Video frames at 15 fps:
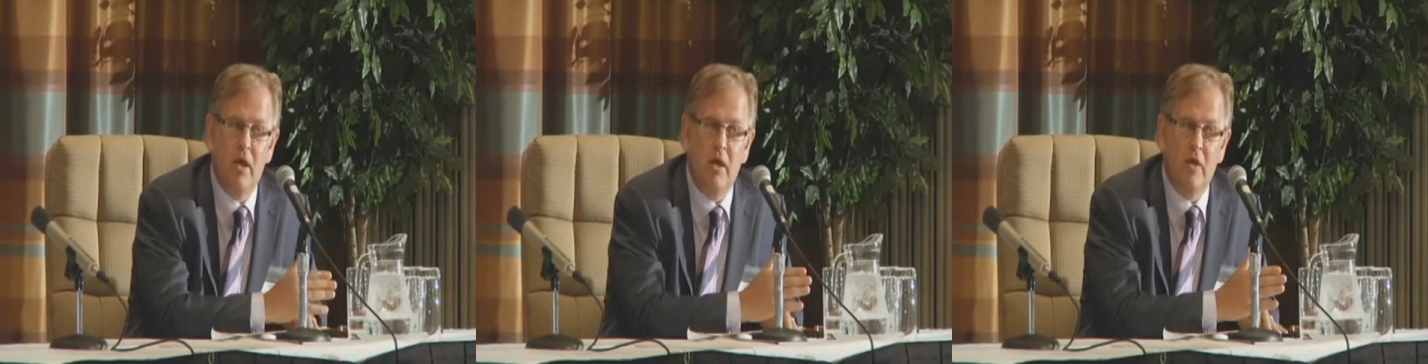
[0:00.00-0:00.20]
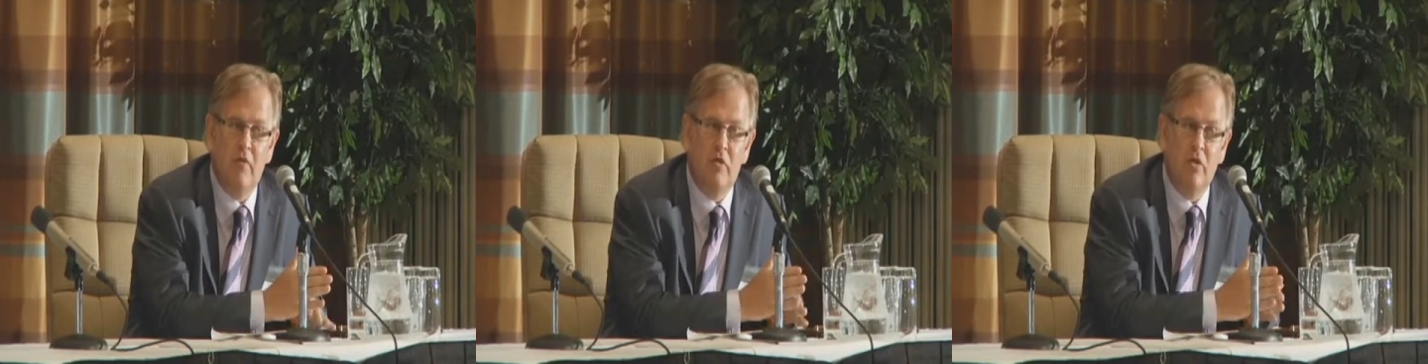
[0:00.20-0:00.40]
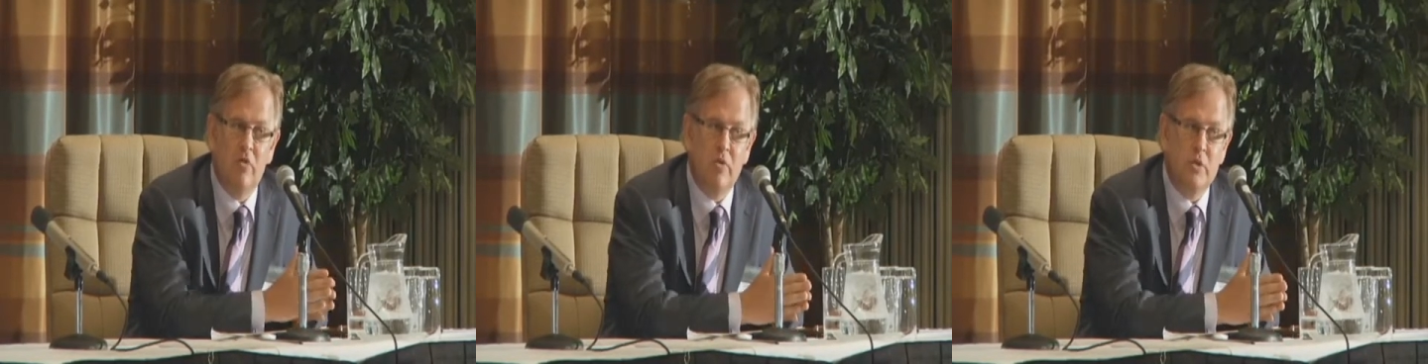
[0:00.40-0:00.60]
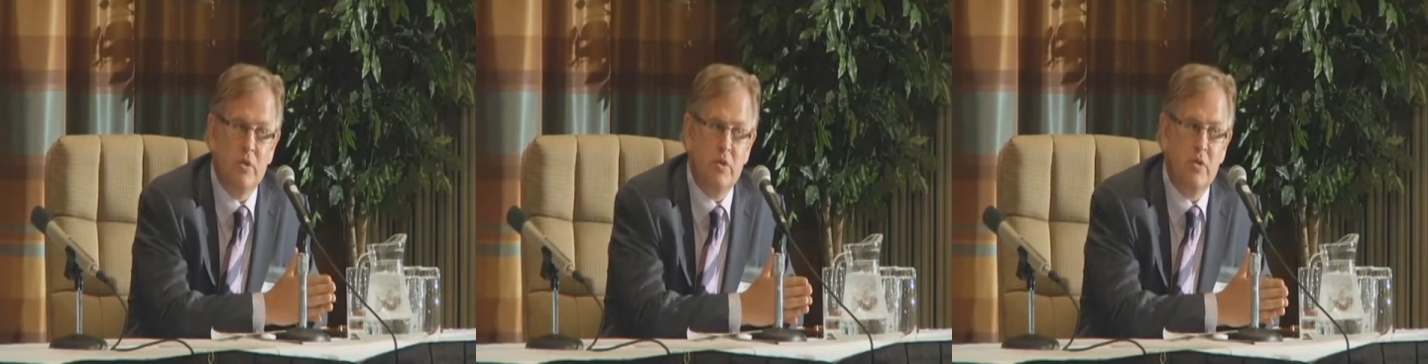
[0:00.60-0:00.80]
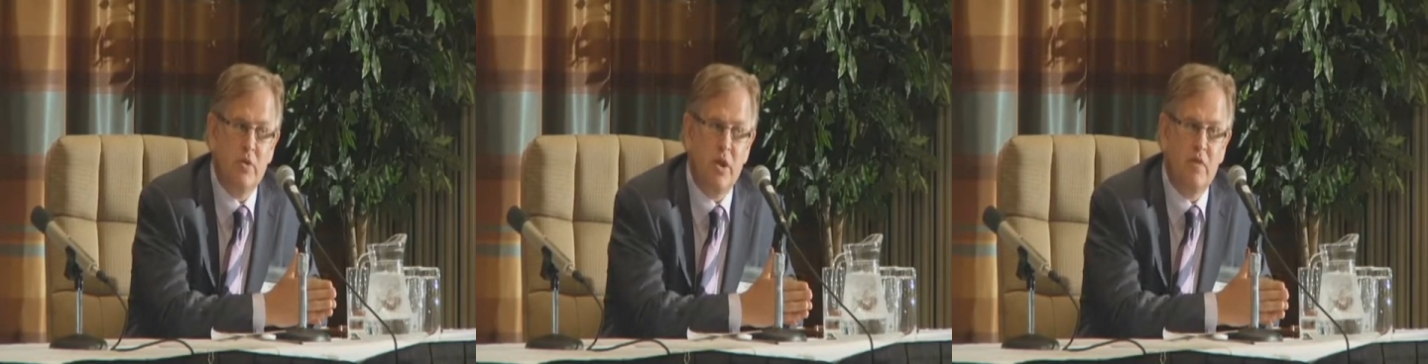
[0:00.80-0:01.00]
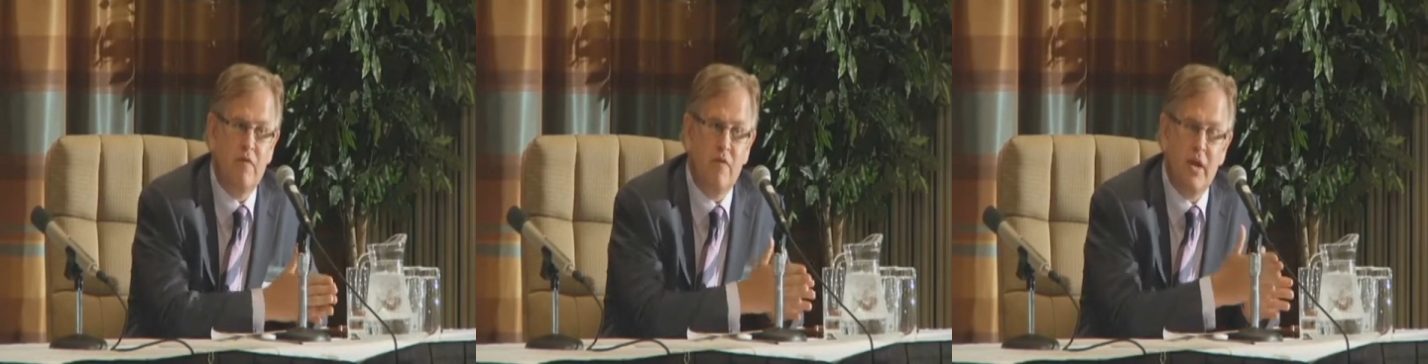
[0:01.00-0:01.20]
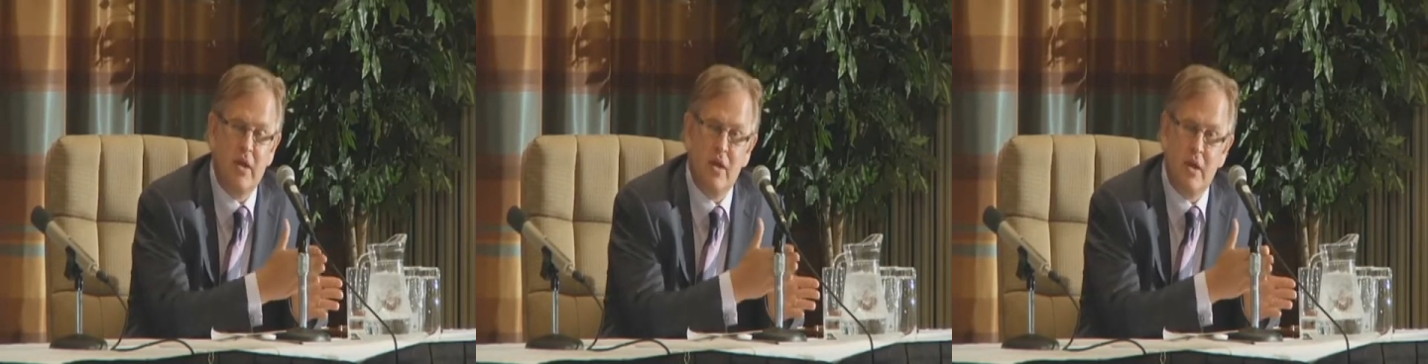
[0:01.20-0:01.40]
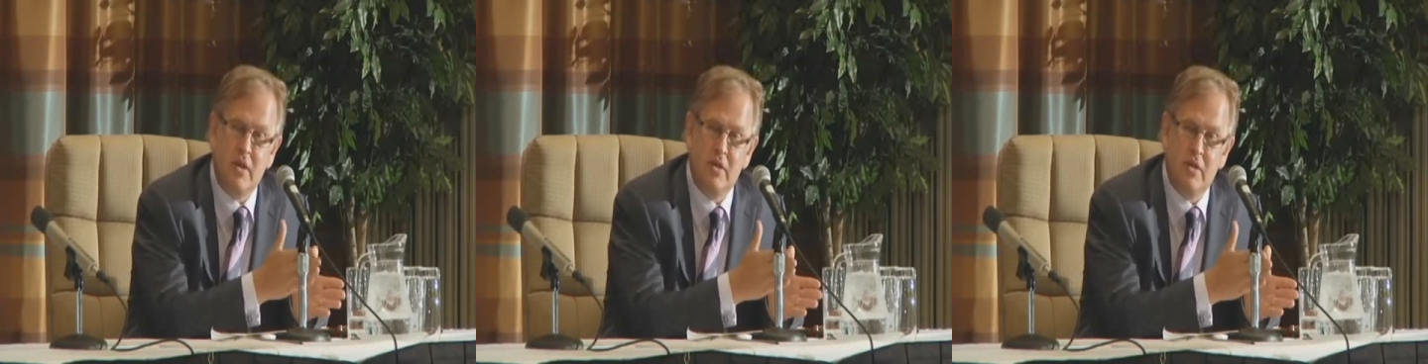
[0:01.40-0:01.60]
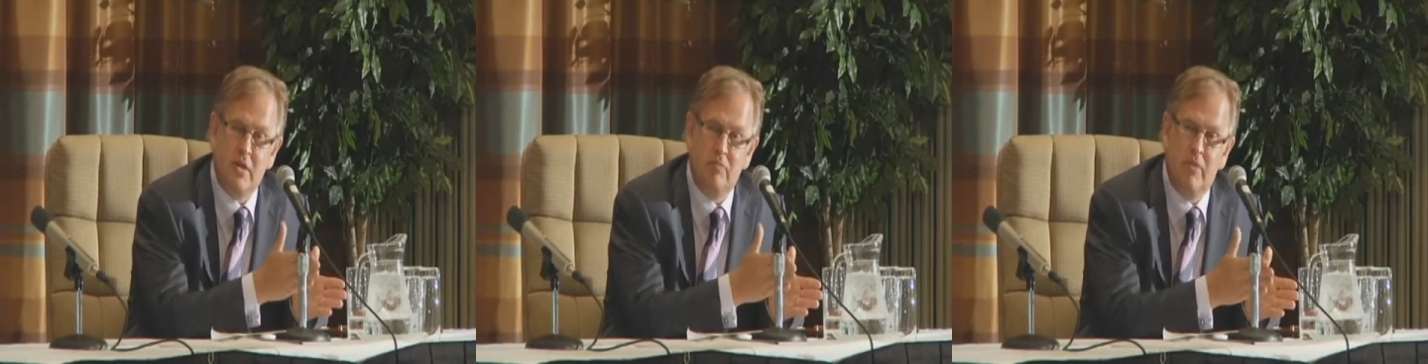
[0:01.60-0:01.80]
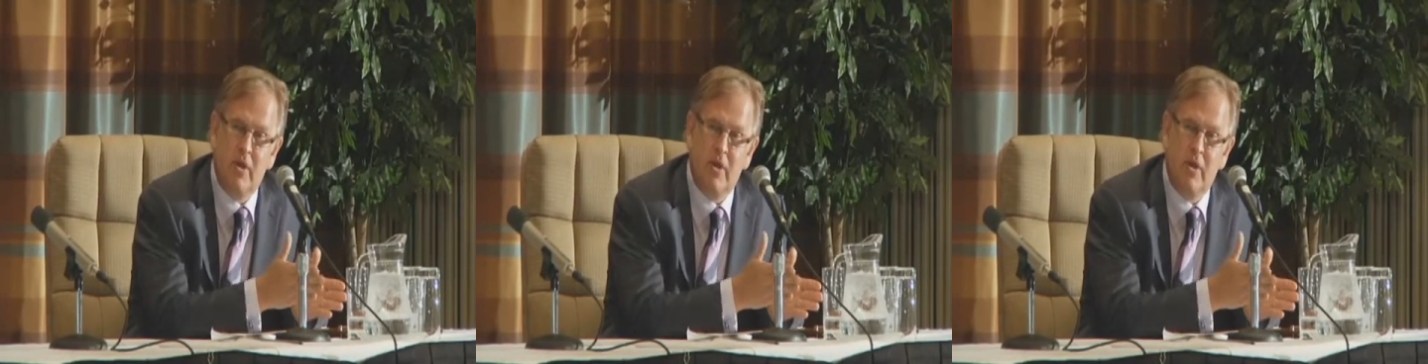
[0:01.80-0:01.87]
If you do a Series A financing,